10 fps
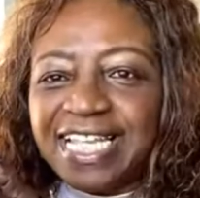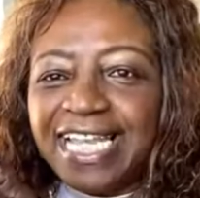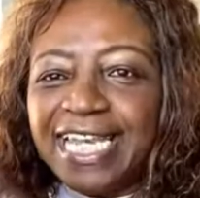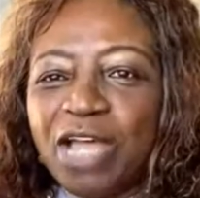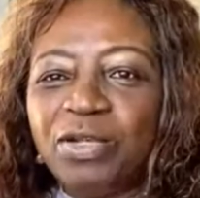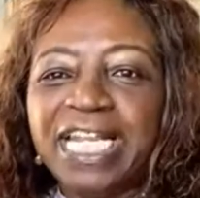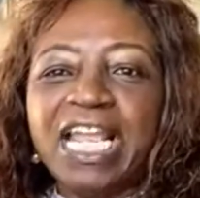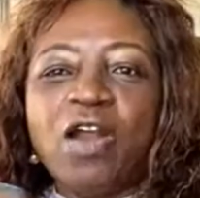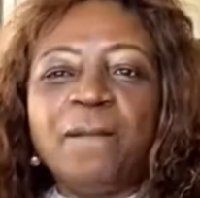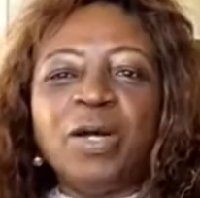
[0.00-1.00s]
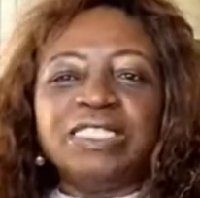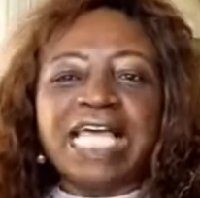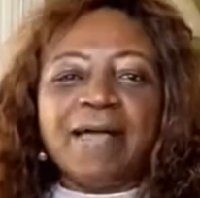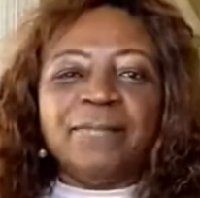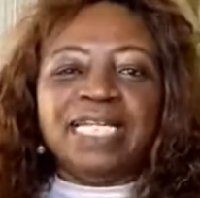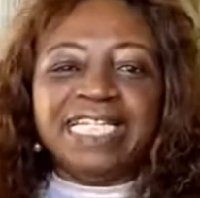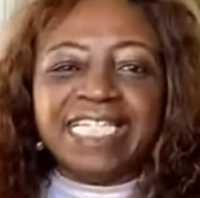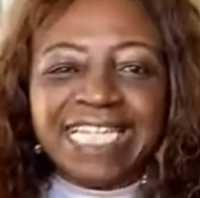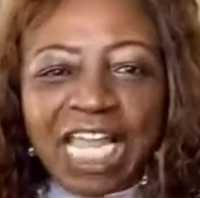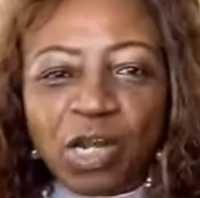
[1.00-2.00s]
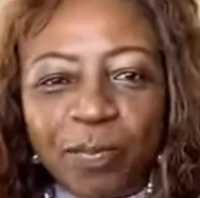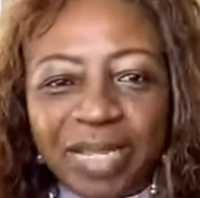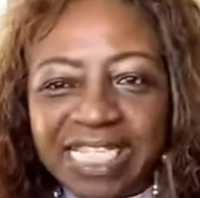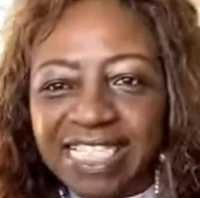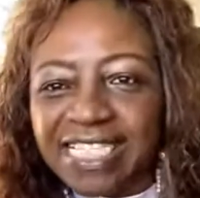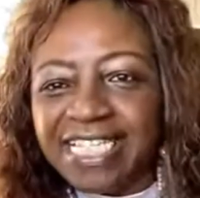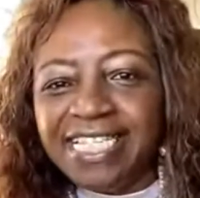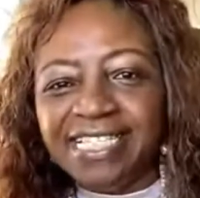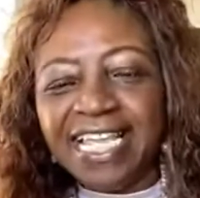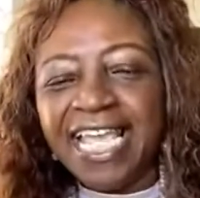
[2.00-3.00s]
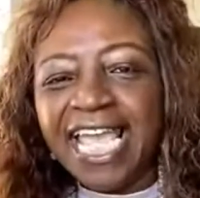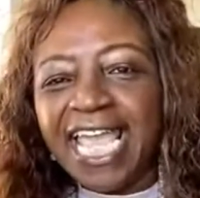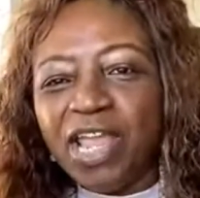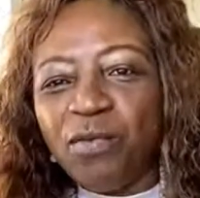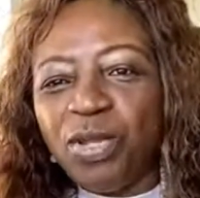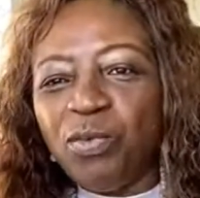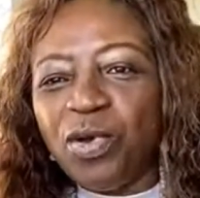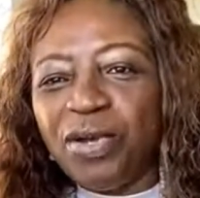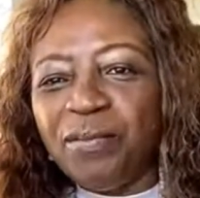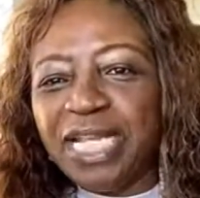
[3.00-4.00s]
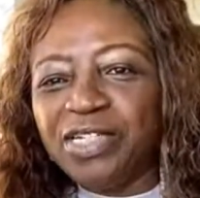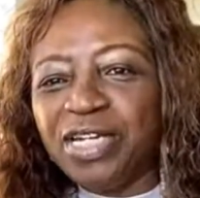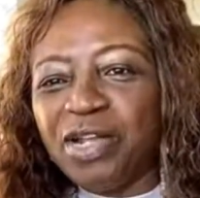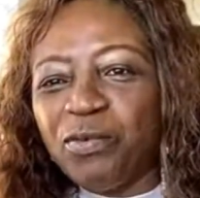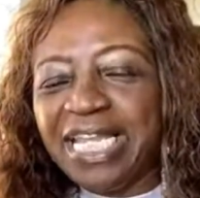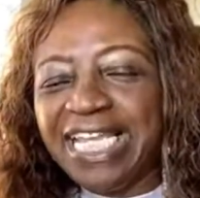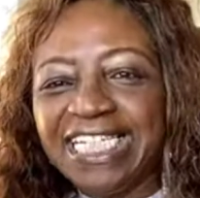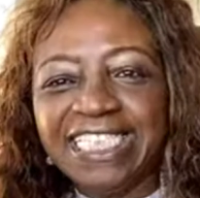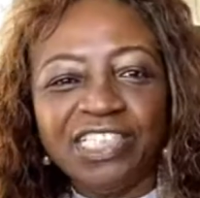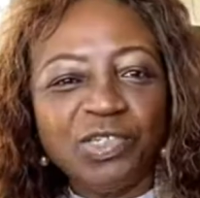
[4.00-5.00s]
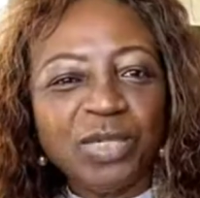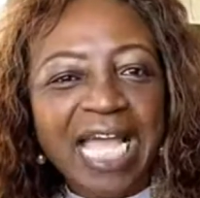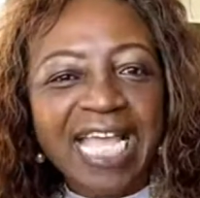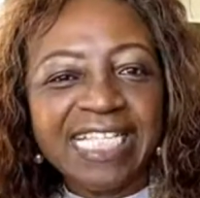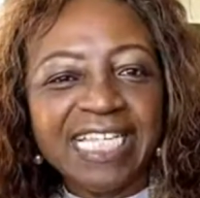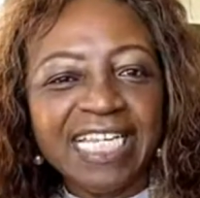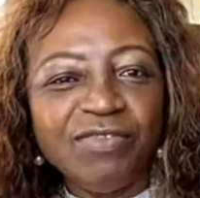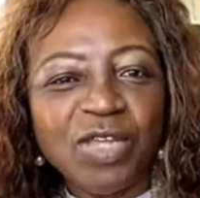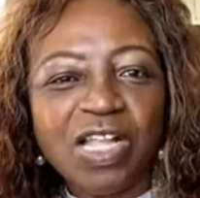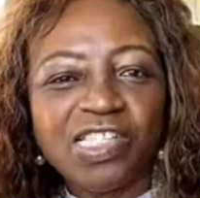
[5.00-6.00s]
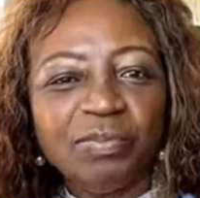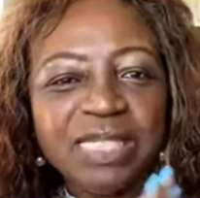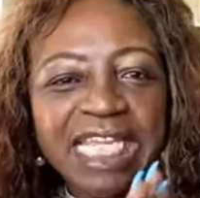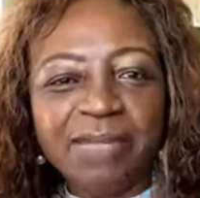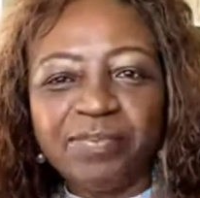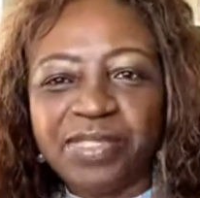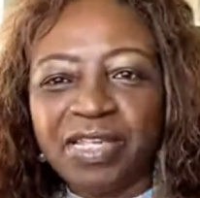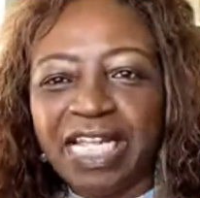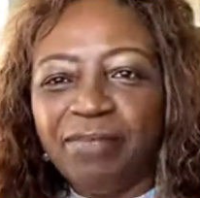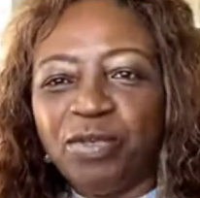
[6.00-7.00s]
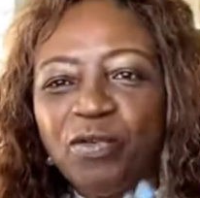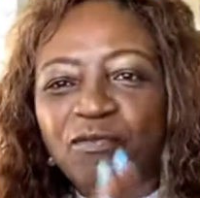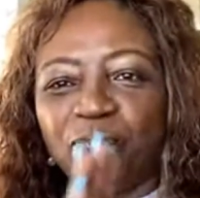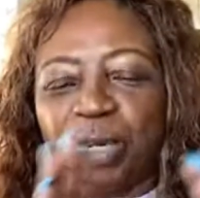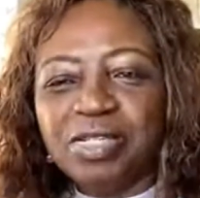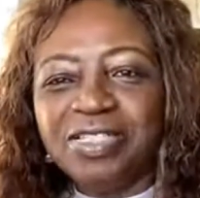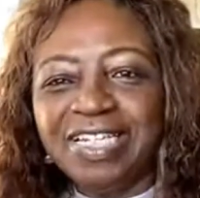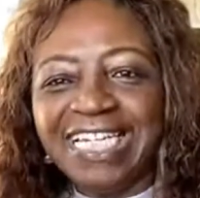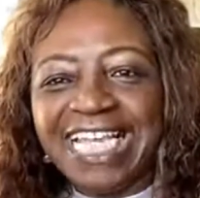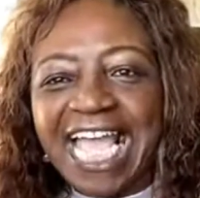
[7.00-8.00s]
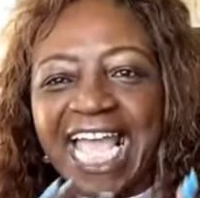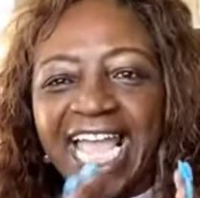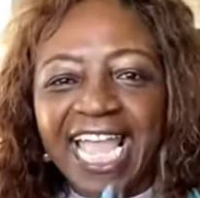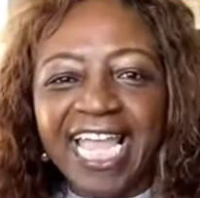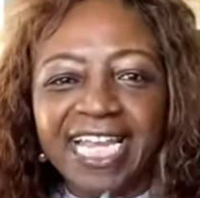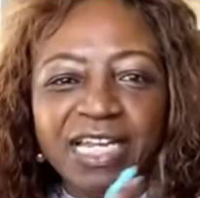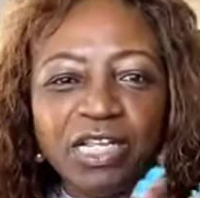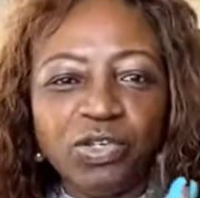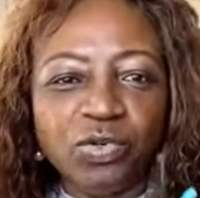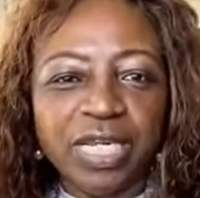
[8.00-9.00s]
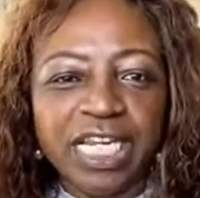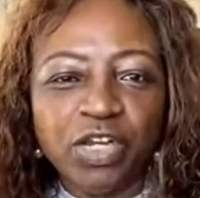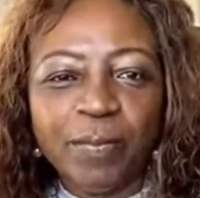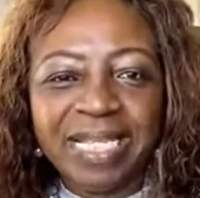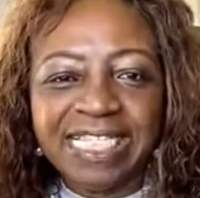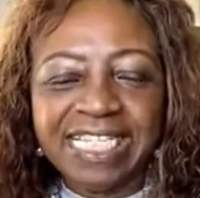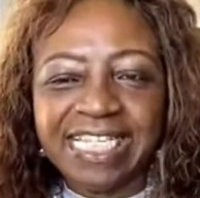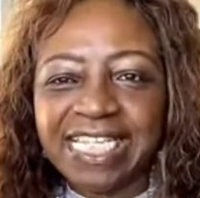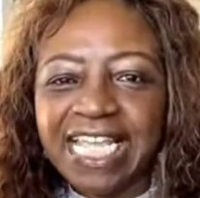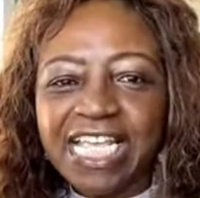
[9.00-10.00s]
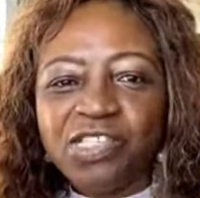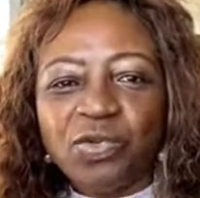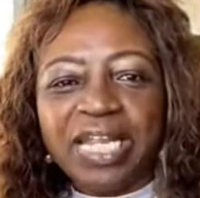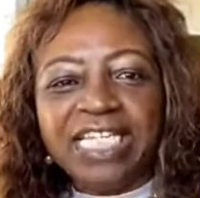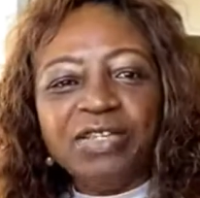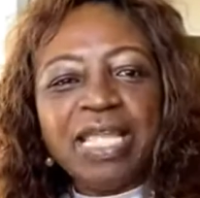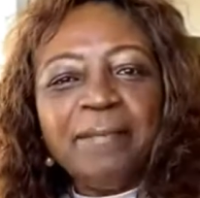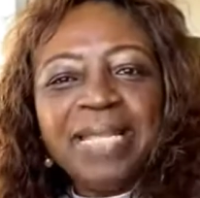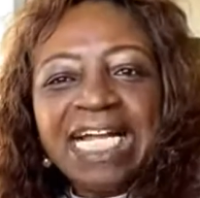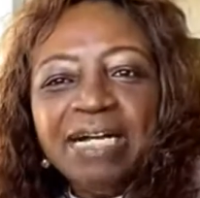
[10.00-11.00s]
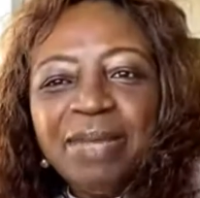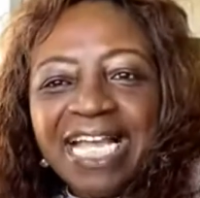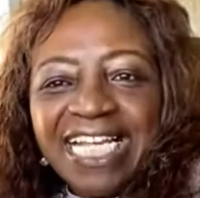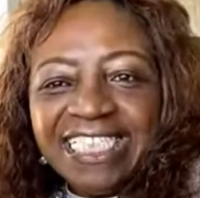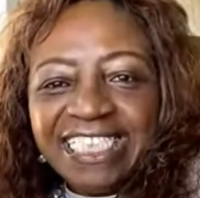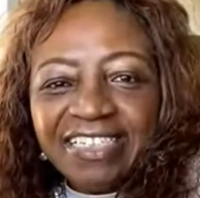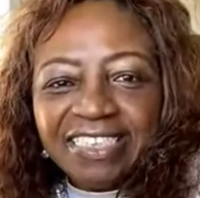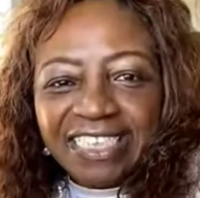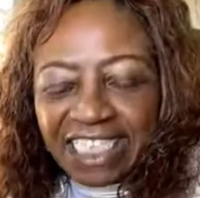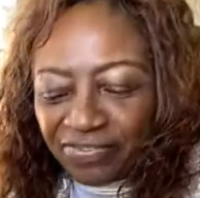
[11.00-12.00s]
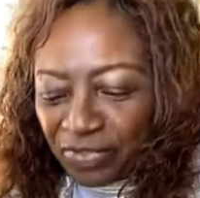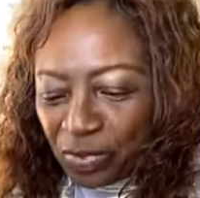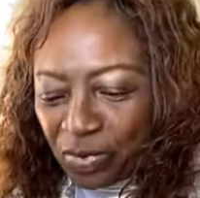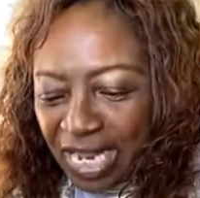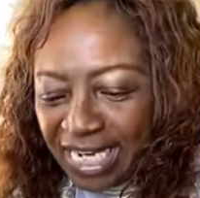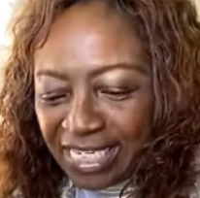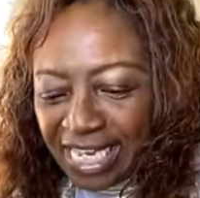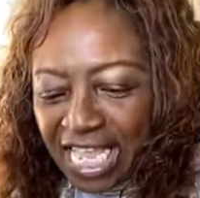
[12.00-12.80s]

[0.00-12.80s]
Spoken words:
And now they are multi-million-dollar businesses. And we want to make sure that we assist you guys and give you all some tips to help you personally and do in your business so that you can become as successful. All right.